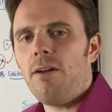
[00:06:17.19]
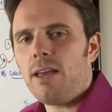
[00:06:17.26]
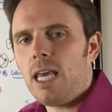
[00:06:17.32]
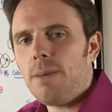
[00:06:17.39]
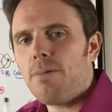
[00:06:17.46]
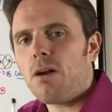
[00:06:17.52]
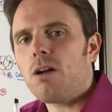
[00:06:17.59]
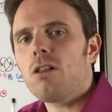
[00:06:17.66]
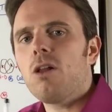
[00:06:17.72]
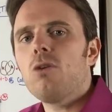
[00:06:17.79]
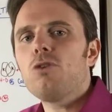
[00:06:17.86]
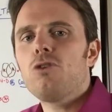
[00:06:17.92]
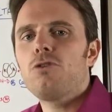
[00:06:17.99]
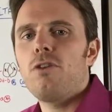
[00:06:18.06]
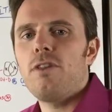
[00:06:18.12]
Keep it
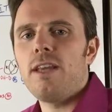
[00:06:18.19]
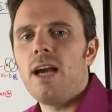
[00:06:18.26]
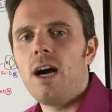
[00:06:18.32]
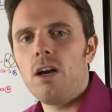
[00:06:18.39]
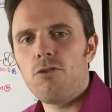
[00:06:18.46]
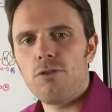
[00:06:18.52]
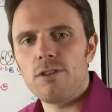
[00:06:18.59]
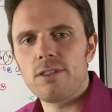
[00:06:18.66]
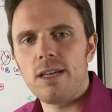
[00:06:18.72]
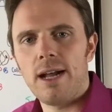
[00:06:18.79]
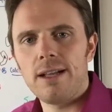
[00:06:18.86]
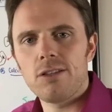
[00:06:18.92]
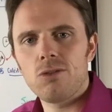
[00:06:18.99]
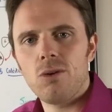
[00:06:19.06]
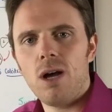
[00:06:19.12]
closer to the 100
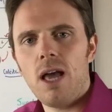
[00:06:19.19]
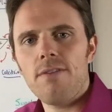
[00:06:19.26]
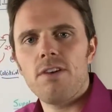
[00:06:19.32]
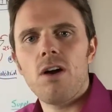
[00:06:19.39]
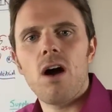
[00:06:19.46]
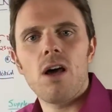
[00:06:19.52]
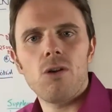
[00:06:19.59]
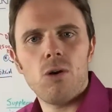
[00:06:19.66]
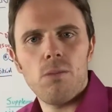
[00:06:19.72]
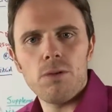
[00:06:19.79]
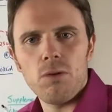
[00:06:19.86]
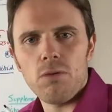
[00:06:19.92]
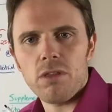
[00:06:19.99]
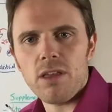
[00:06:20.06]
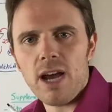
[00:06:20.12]
side. So I have an
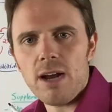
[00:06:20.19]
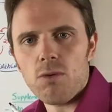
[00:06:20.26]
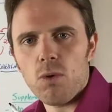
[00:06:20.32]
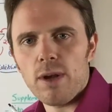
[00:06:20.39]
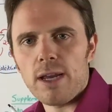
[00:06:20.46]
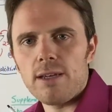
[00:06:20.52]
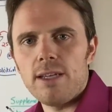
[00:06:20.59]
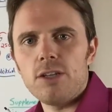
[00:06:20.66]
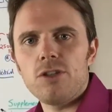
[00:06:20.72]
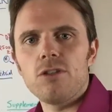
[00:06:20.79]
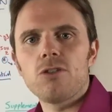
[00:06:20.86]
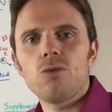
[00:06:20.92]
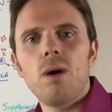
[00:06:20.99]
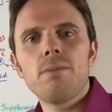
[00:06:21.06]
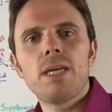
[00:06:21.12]
autoimmune thyroid condition,
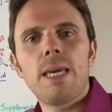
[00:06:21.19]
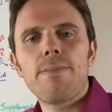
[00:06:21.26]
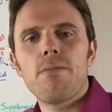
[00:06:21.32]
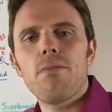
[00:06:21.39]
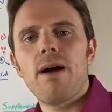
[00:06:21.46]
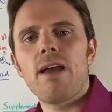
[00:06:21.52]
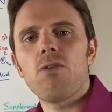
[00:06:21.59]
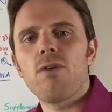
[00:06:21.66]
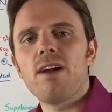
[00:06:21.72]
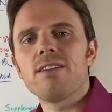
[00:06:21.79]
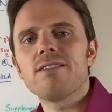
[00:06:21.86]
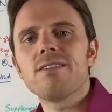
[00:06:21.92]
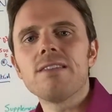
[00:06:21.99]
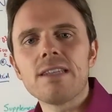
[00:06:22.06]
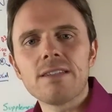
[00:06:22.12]
so I'm keeping mine around
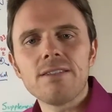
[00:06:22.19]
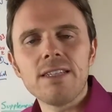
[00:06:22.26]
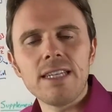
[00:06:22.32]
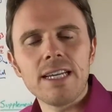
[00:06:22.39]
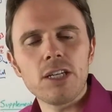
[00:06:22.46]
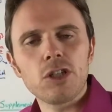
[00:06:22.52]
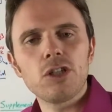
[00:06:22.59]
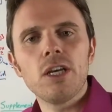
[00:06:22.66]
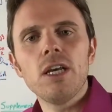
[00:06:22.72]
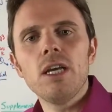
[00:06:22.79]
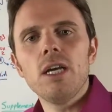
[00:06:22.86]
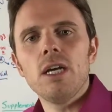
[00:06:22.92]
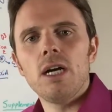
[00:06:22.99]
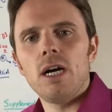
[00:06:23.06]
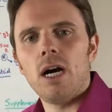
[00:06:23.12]
60-ish
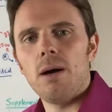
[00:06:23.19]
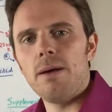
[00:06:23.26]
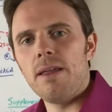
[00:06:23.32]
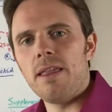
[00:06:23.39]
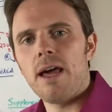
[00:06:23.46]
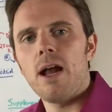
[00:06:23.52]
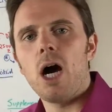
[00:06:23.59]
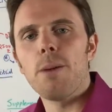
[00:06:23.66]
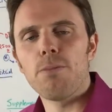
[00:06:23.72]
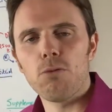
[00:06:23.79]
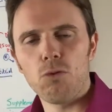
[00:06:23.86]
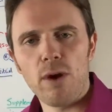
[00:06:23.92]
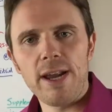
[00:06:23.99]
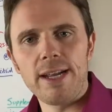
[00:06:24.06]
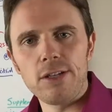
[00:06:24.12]
in that upper
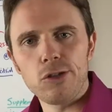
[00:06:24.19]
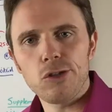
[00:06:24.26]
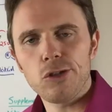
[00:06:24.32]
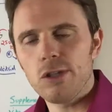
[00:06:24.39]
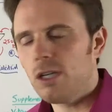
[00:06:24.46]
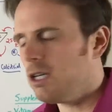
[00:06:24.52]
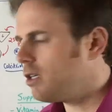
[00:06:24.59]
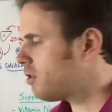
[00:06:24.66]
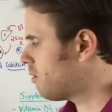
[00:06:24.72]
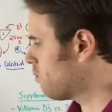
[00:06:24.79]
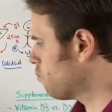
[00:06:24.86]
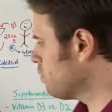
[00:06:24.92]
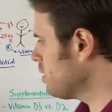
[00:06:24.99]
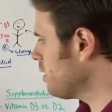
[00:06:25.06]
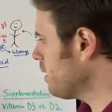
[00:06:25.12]
range. So
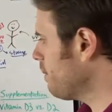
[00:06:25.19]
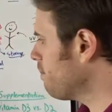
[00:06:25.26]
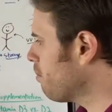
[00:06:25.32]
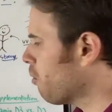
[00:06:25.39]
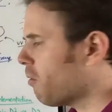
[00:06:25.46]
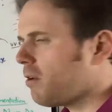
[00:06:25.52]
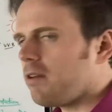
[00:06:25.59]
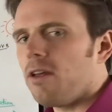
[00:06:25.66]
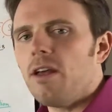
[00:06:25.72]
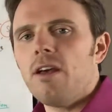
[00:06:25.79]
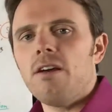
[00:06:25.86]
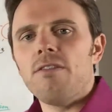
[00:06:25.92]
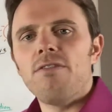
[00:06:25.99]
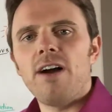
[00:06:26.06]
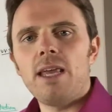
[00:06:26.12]
really important,
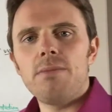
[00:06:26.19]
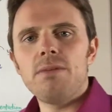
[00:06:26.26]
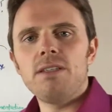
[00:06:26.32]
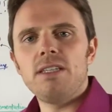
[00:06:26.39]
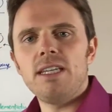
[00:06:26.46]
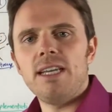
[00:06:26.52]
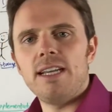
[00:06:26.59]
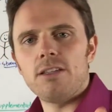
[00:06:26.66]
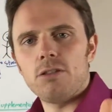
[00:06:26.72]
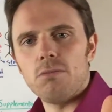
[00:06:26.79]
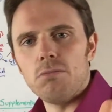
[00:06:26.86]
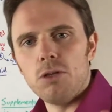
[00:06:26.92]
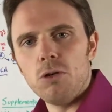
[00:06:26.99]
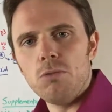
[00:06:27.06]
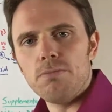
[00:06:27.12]
vitamin D and its
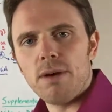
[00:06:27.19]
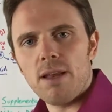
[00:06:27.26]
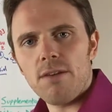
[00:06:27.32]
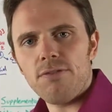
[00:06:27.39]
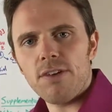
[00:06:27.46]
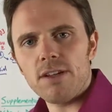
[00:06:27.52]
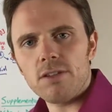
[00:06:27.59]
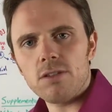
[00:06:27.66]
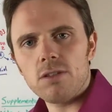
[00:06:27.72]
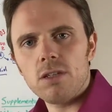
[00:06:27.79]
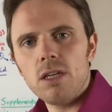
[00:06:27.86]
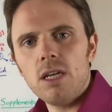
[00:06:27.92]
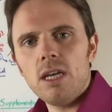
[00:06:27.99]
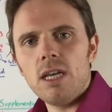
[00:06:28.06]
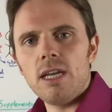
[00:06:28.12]
immune benefits.
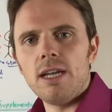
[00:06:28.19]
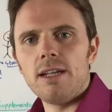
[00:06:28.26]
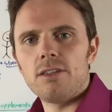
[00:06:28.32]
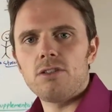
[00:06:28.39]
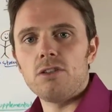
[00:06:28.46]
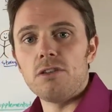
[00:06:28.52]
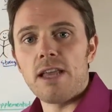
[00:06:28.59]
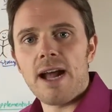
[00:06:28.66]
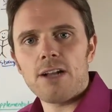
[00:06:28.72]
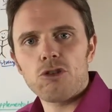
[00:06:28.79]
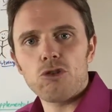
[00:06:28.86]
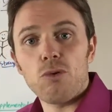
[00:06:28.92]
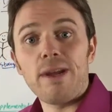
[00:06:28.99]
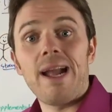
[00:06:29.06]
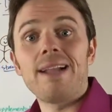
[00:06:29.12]
Its
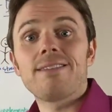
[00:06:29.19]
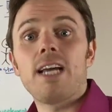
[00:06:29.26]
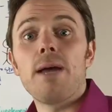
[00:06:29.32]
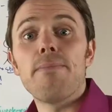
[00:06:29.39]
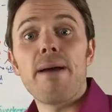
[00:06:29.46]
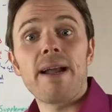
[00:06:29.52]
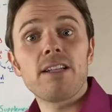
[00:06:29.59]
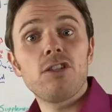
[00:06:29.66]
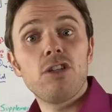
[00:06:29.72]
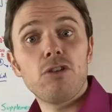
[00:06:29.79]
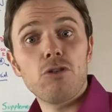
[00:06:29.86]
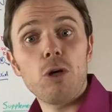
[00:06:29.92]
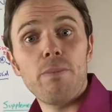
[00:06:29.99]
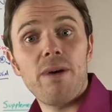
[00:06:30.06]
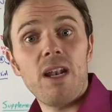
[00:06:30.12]
natural
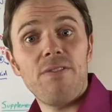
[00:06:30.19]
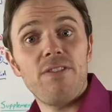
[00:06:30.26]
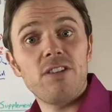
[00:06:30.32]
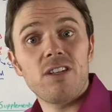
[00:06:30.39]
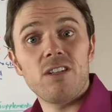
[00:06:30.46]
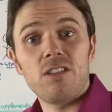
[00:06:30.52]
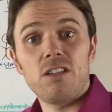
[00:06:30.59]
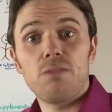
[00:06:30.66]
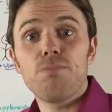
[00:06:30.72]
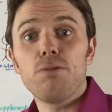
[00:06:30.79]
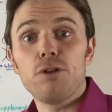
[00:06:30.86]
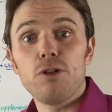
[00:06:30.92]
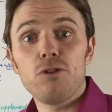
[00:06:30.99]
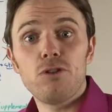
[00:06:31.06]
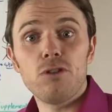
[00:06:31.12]
antibacterial benefits because it
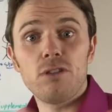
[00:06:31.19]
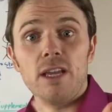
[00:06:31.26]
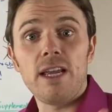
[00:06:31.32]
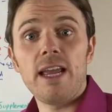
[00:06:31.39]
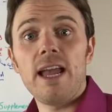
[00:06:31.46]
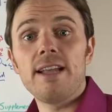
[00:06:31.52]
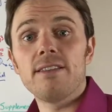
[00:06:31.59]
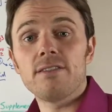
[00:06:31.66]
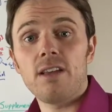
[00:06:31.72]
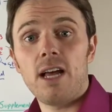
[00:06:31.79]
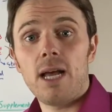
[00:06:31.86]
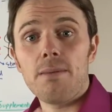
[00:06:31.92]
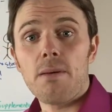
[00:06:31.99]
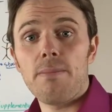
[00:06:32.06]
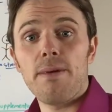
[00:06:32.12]
produces an
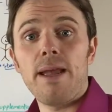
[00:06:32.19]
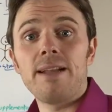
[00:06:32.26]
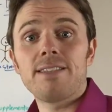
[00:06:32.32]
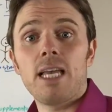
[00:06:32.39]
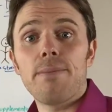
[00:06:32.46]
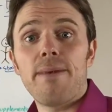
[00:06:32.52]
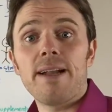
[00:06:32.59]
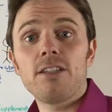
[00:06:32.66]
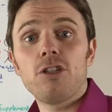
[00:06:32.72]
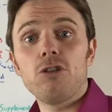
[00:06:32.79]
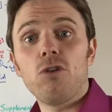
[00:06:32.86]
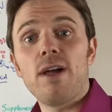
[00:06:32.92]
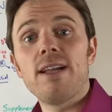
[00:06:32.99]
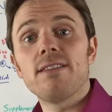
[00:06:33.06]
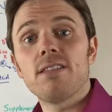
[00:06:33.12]

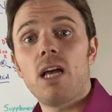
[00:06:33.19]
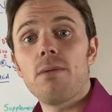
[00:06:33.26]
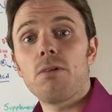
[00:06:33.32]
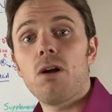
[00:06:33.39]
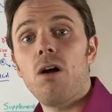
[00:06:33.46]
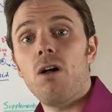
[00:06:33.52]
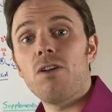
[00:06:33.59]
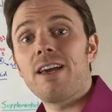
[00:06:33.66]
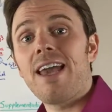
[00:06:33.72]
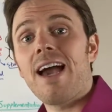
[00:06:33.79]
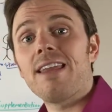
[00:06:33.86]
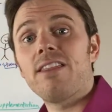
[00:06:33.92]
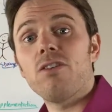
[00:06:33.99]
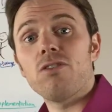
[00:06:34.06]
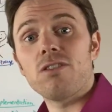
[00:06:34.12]
antibacterial enzyme called
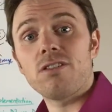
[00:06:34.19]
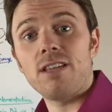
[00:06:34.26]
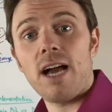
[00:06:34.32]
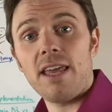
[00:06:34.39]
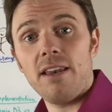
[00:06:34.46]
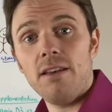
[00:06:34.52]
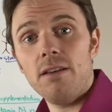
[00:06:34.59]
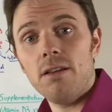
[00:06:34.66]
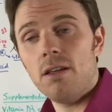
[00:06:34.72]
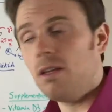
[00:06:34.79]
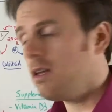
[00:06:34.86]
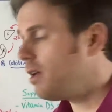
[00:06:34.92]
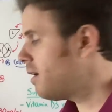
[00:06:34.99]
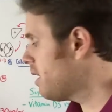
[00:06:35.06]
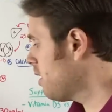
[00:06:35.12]
cathelicidin,
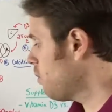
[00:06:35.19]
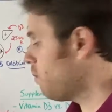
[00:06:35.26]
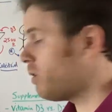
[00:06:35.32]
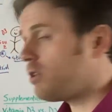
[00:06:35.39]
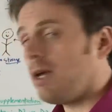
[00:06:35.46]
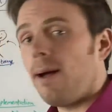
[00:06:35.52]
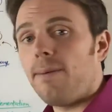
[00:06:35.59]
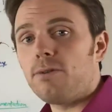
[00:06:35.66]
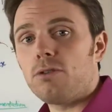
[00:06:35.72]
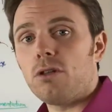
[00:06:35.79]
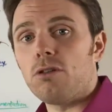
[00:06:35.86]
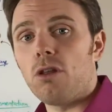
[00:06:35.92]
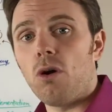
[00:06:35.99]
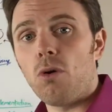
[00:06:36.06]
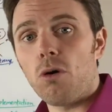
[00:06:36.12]
which helps
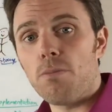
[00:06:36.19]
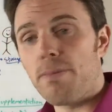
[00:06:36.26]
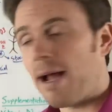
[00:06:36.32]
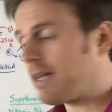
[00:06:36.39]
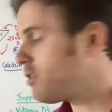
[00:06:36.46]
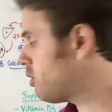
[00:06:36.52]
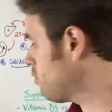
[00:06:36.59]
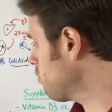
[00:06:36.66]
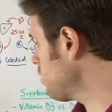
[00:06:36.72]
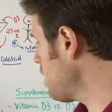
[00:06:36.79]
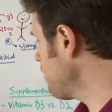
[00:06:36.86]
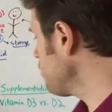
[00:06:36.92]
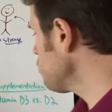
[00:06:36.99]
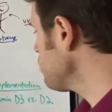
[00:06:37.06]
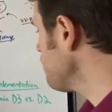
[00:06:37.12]
lower bacterial
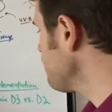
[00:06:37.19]
levels.